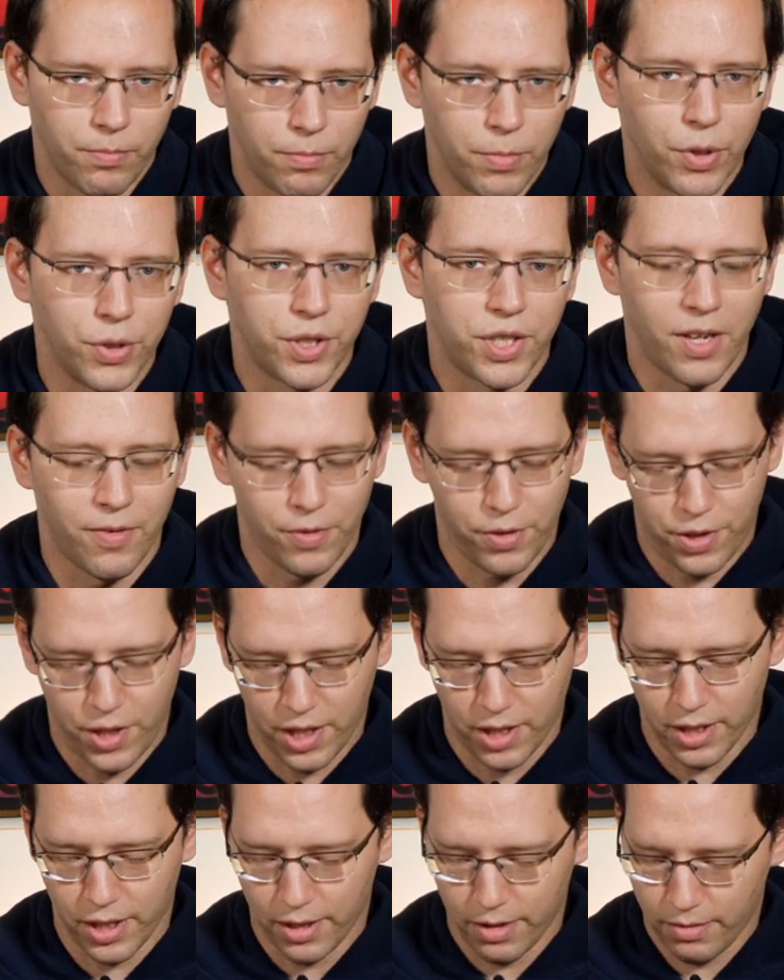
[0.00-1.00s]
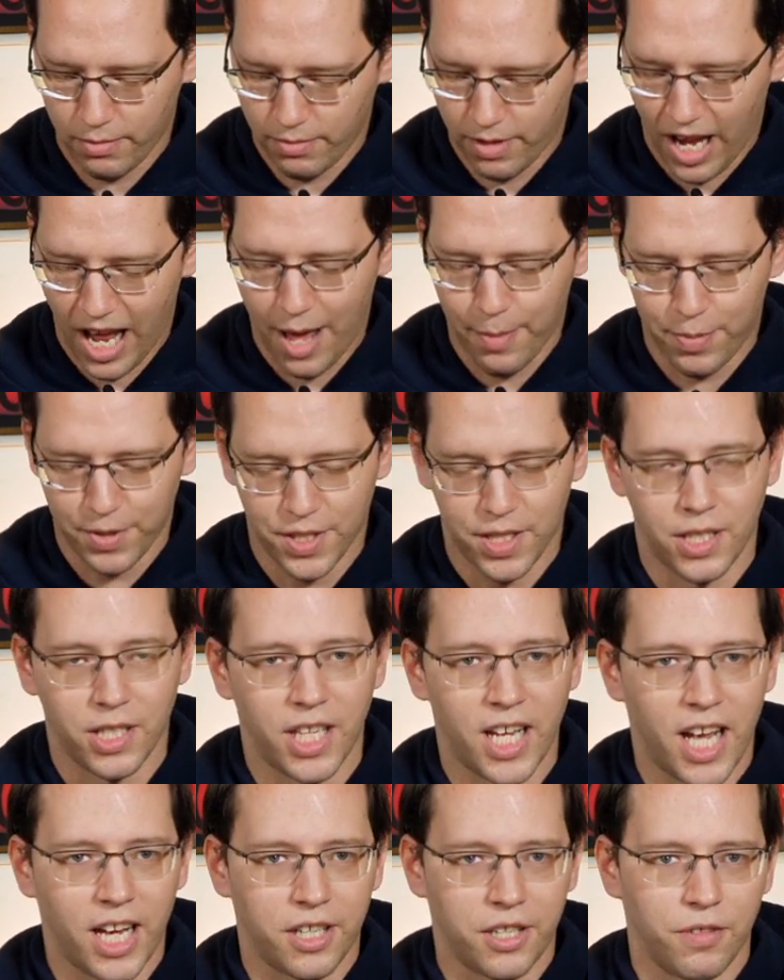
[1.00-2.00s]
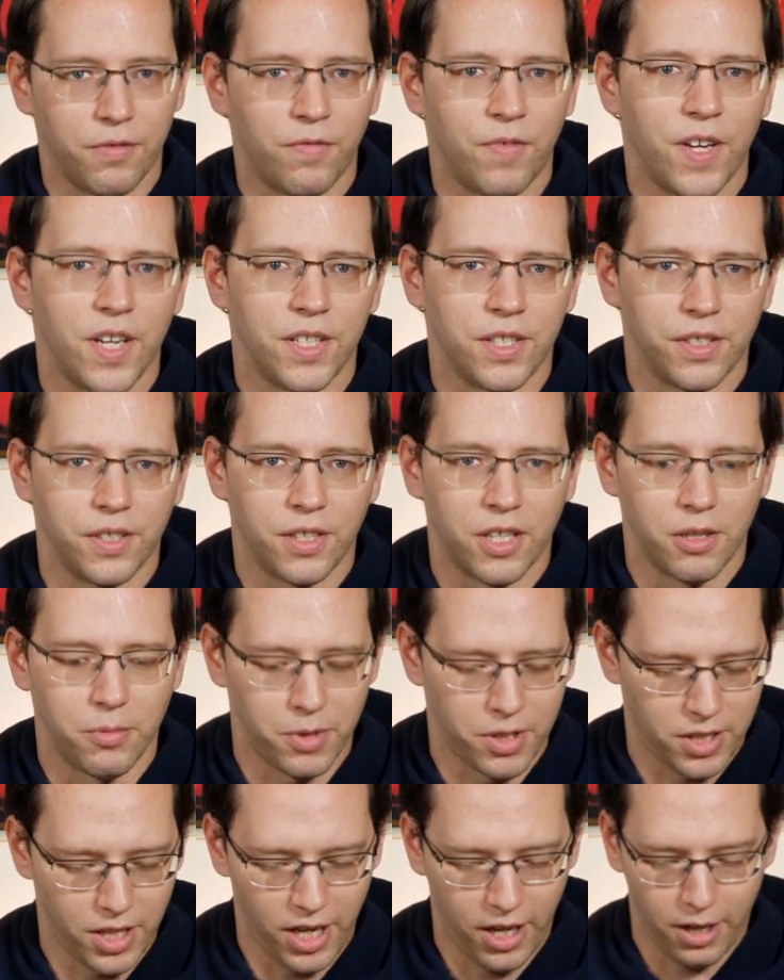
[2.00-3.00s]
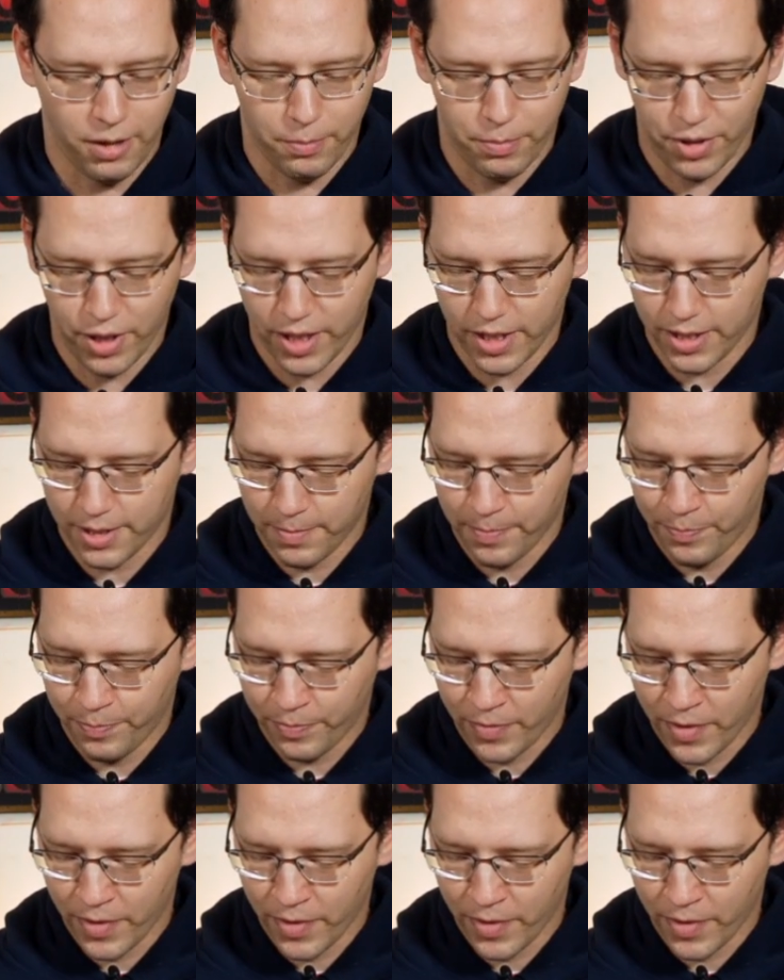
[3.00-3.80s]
most everything that happens in the action phase is going to be taking place.